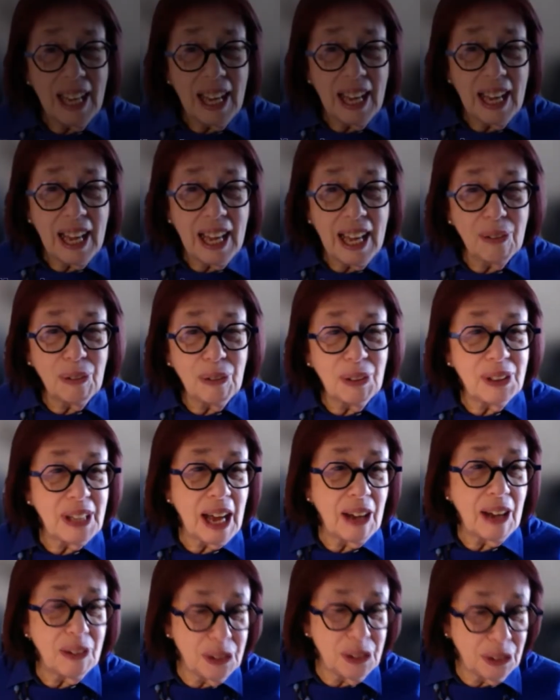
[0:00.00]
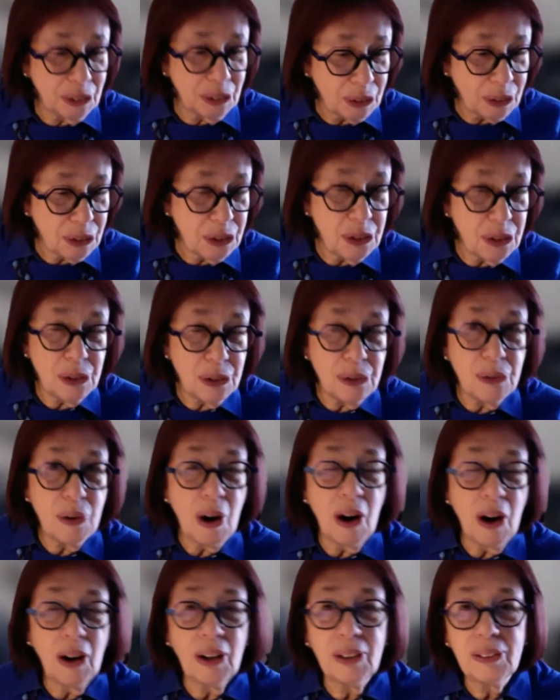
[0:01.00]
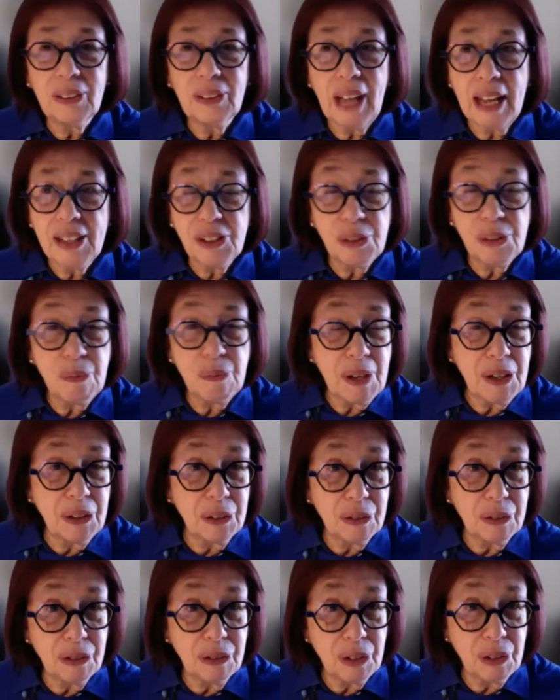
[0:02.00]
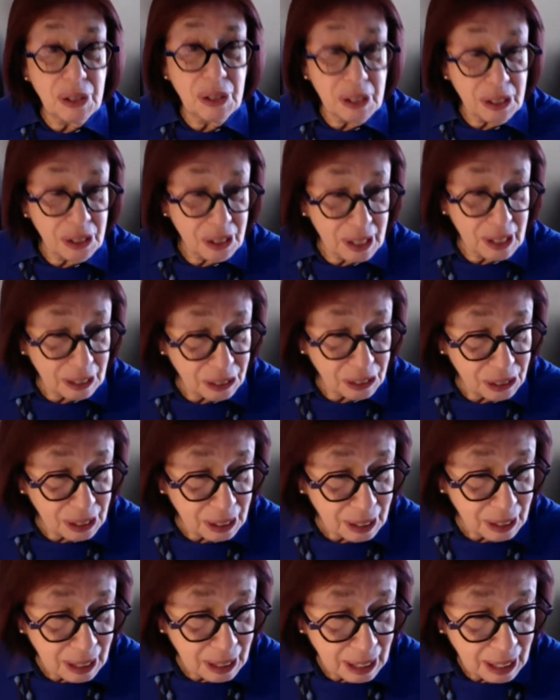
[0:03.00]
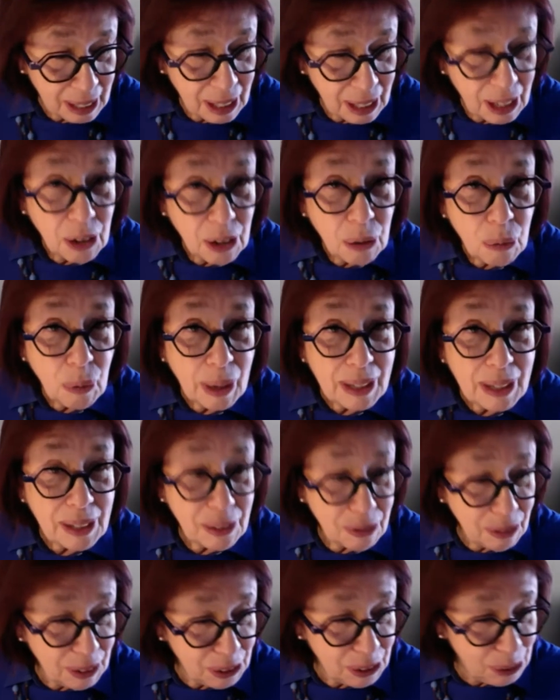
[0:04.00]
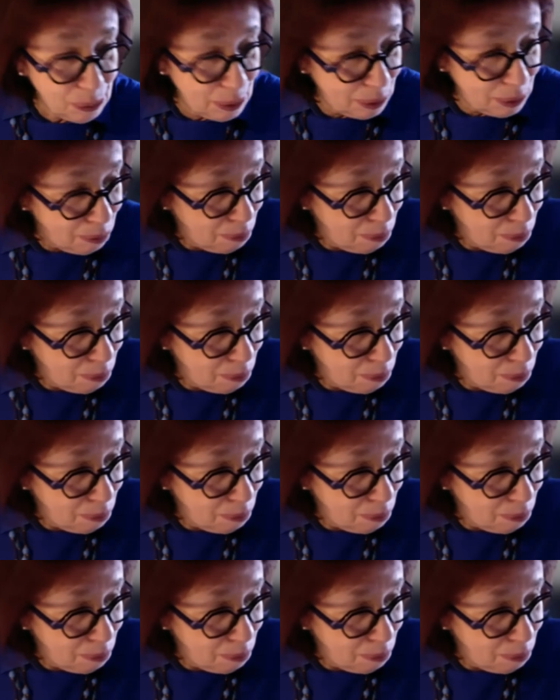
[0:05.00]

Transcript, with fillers: And we'll now turn to our last speaker for this session, Wendy Fischman.